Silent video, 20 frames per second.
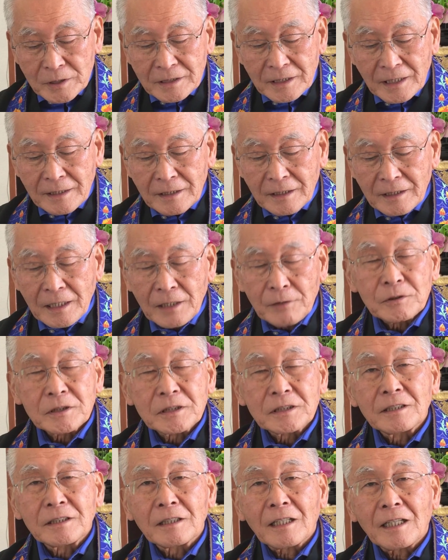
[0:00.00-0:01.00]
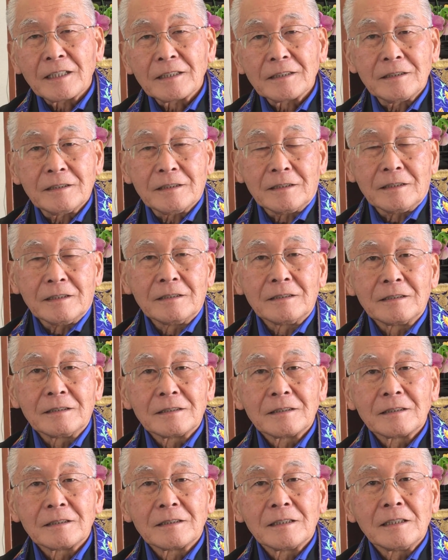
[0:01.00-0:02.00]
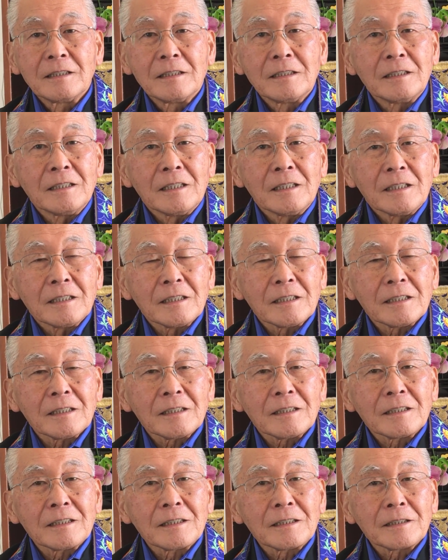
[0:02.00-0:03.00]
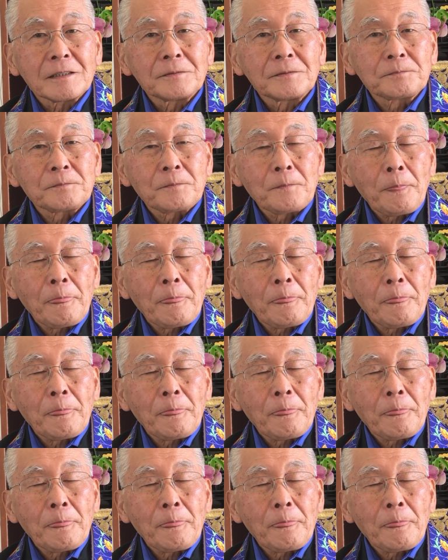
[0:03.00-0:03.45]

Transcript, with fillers: We say that he was enlightened. Uh,